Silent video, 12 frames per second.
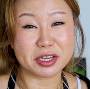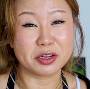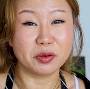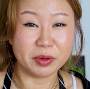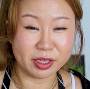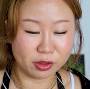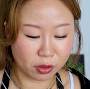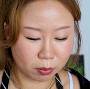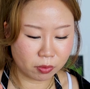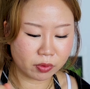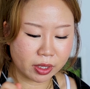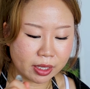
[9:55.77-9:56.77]
Korean
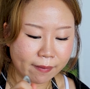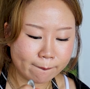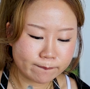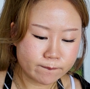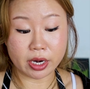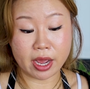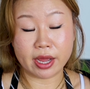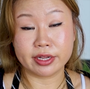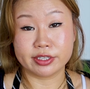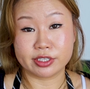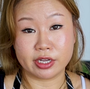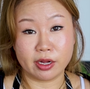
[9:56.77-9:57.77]
tteokbokki, you can
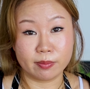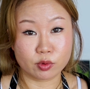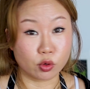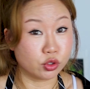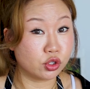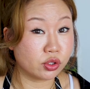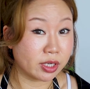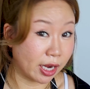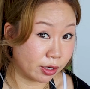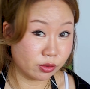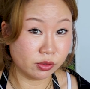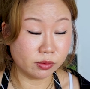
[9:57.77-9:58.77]
add some
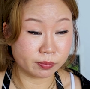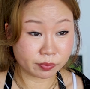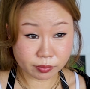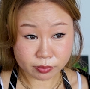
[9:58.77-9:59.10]
gochujang,